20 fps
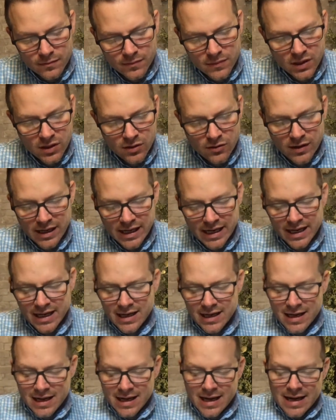Okay.
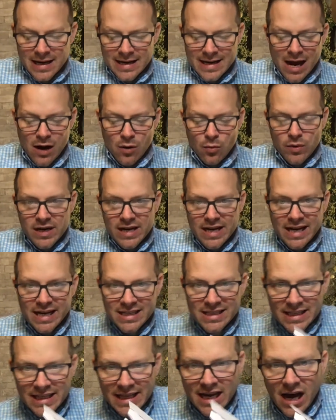Now, when you get
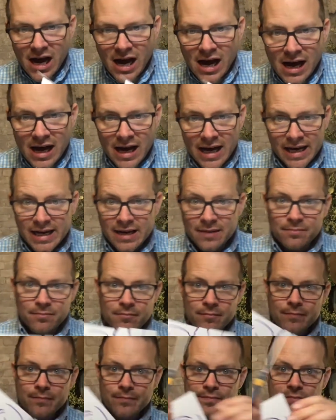to the eye,
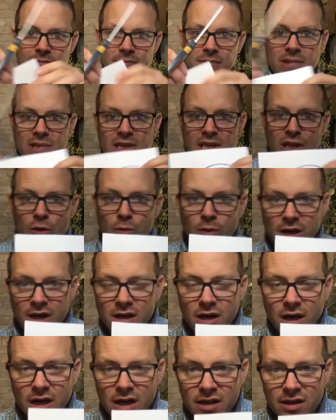you want to
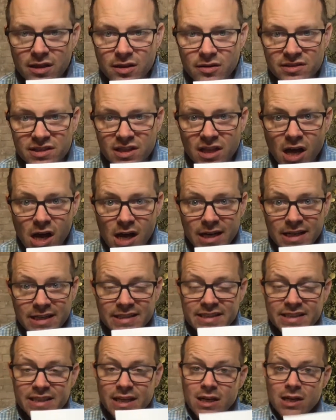cut on those
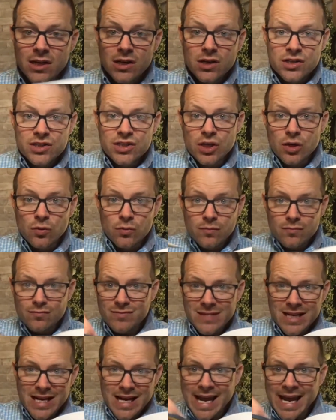lines. So
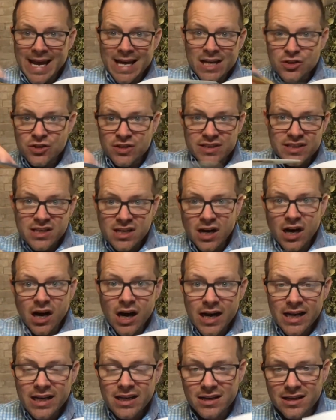you can't just
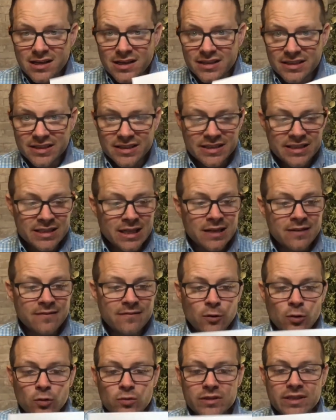cut because it's not
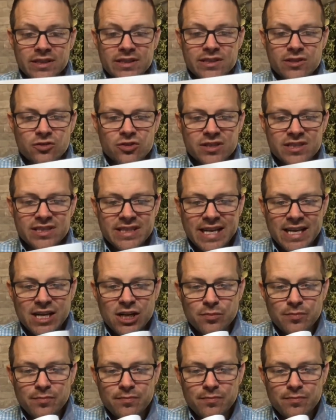folded. So just take your